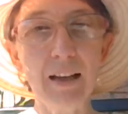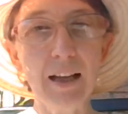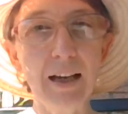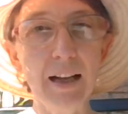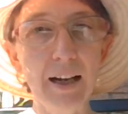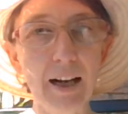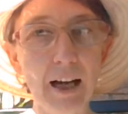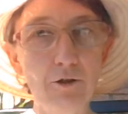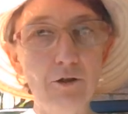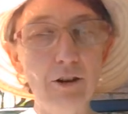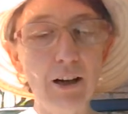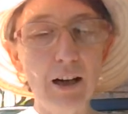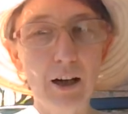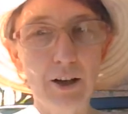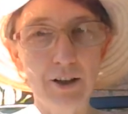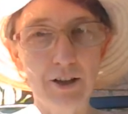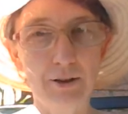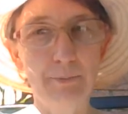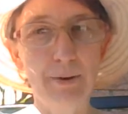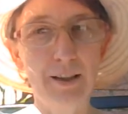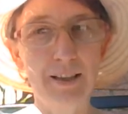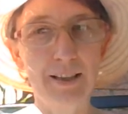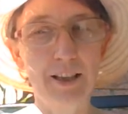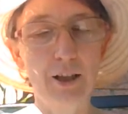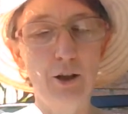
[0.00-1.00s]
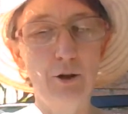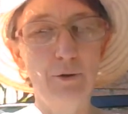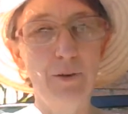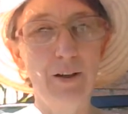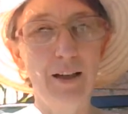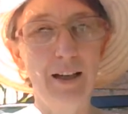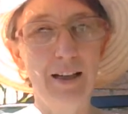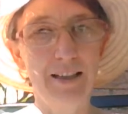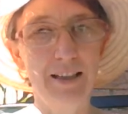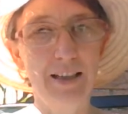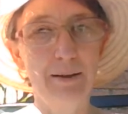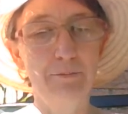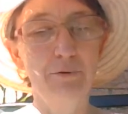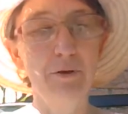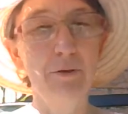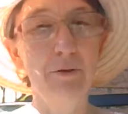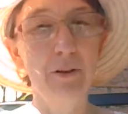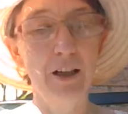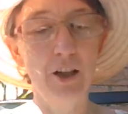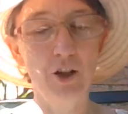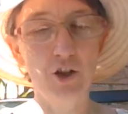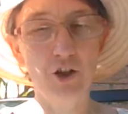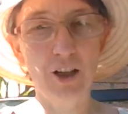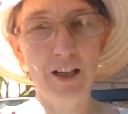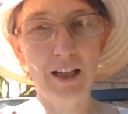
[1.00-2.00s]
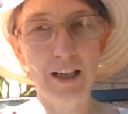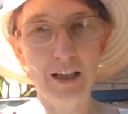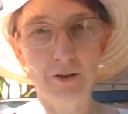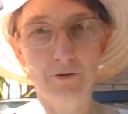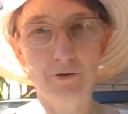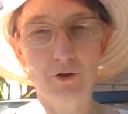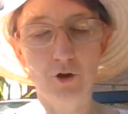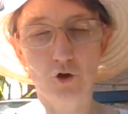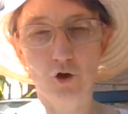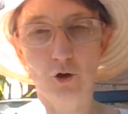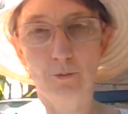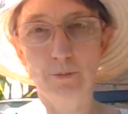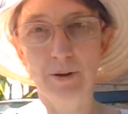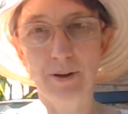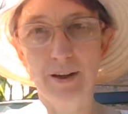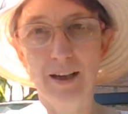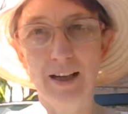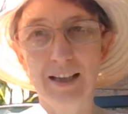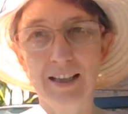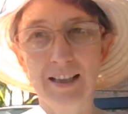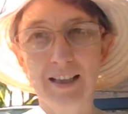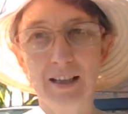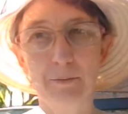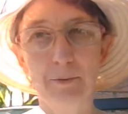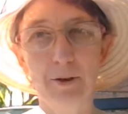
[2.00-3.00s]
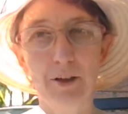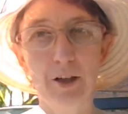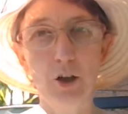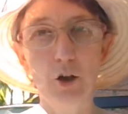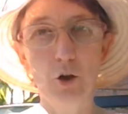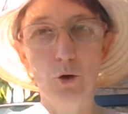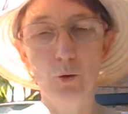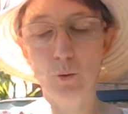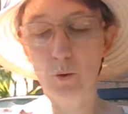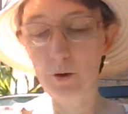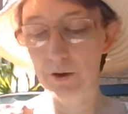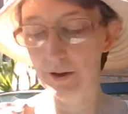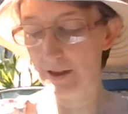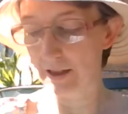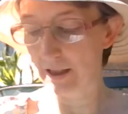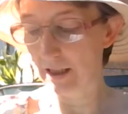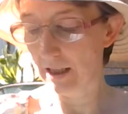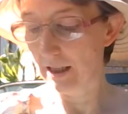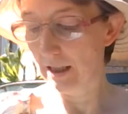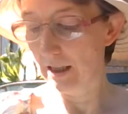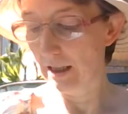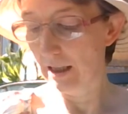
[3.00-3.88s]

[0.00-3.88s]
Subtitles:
And I regarded myself as a privileged eavesdropper there, someone who was